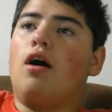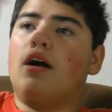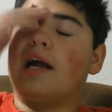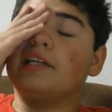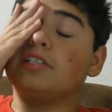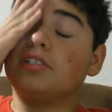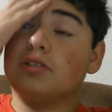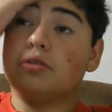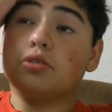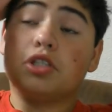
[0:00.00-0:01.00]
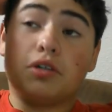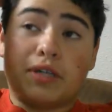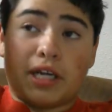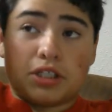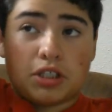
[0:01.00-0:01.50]
All right, so chain
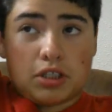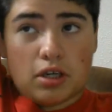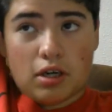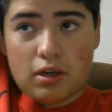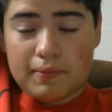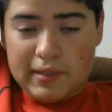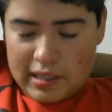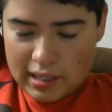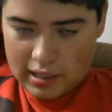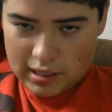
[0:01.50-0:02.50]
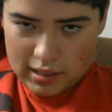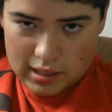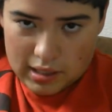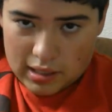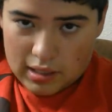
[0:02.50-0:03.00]
reaction. He
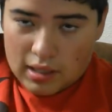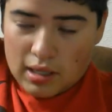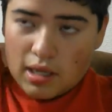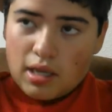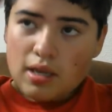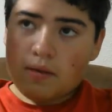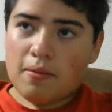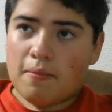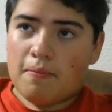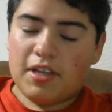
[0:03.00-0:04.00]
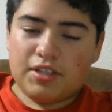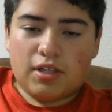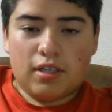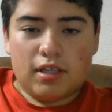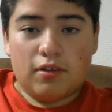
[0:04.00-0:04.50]

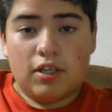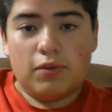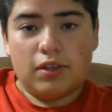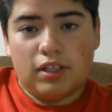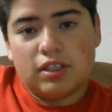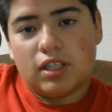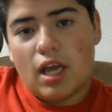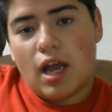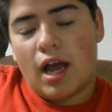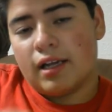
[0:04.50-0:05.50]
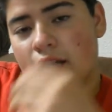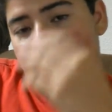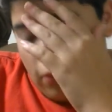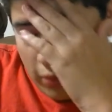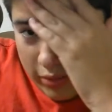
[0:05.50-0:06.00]
released a I
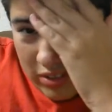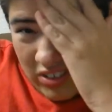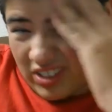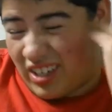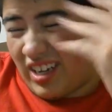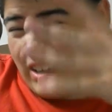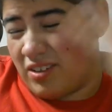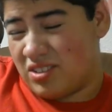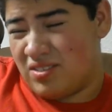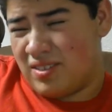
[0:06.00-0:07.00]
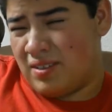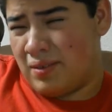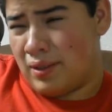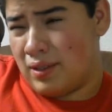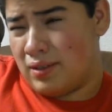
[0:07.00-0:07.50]
got roast or not I got roast video,
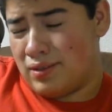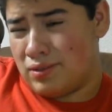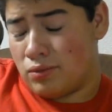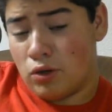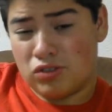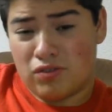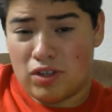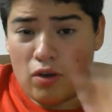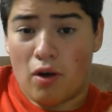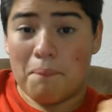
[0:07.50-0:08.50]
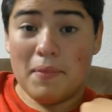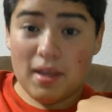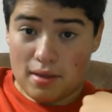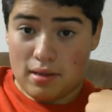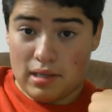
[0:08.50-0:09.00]
but a roast video on
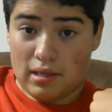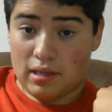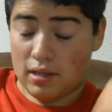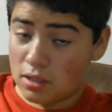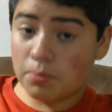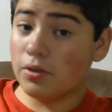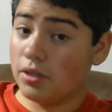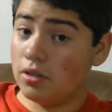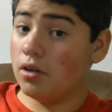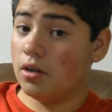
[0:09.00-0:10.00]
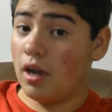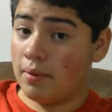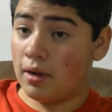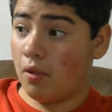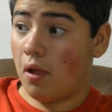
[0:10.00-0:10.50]
me, and it's pretty good. I'm
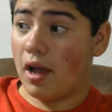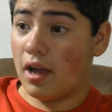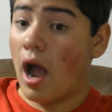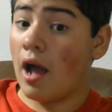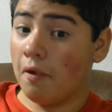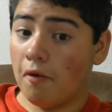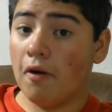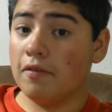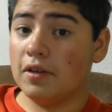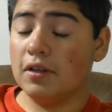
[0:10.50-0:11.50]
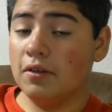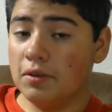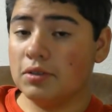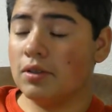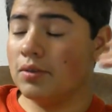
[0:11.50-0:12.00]
not gonna lie, I love it. It
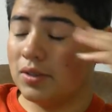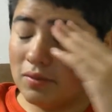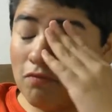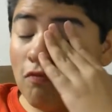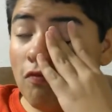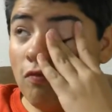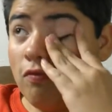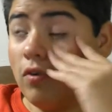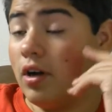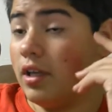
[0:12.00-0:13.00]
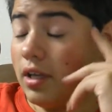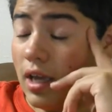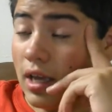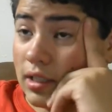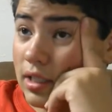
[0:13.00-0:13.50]
was funny
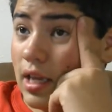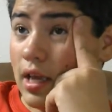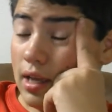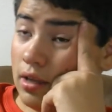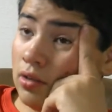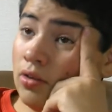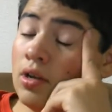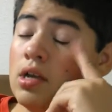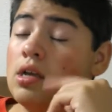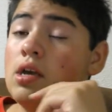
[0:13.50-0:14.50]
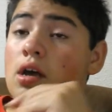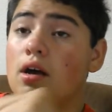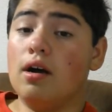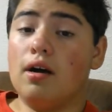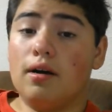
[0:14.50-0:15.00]
as hell.
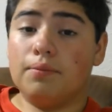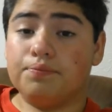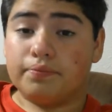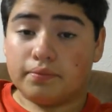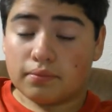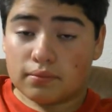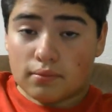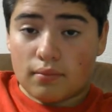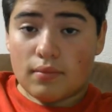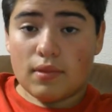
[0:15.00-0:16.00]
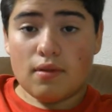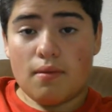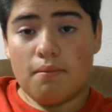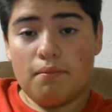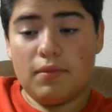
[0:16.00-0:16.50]
I
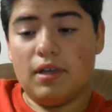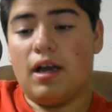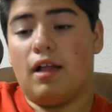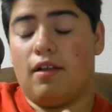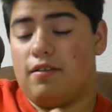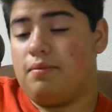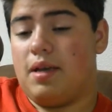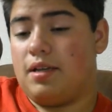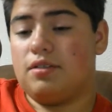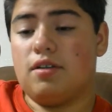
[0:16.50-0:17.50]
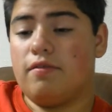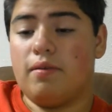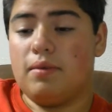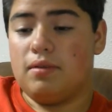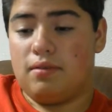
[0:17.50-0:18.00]
laughed my ass off. I
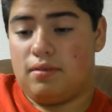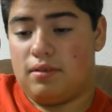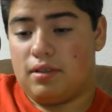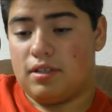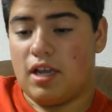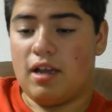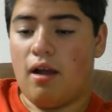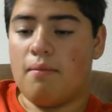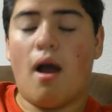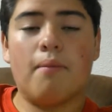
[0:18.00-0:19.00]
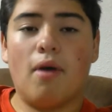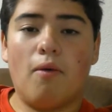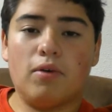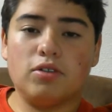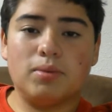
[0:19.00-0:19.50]
mean. Because I'm not
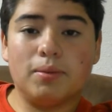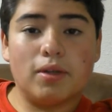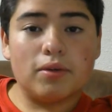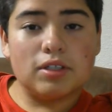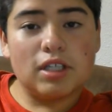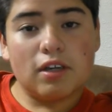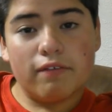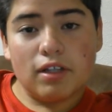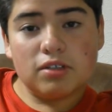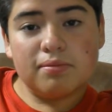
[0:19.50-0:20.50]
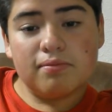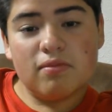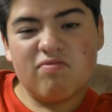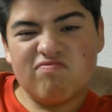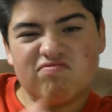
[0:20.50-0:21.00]
one of those people that really take offense
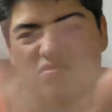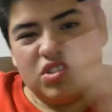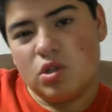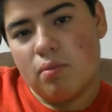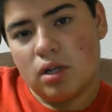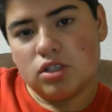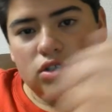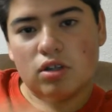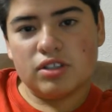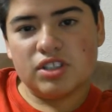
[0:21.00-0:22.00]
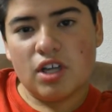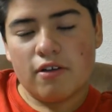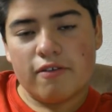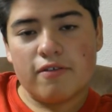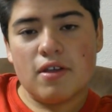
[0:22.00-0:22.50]
too much on
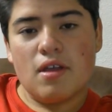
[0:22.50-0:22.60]
stuff.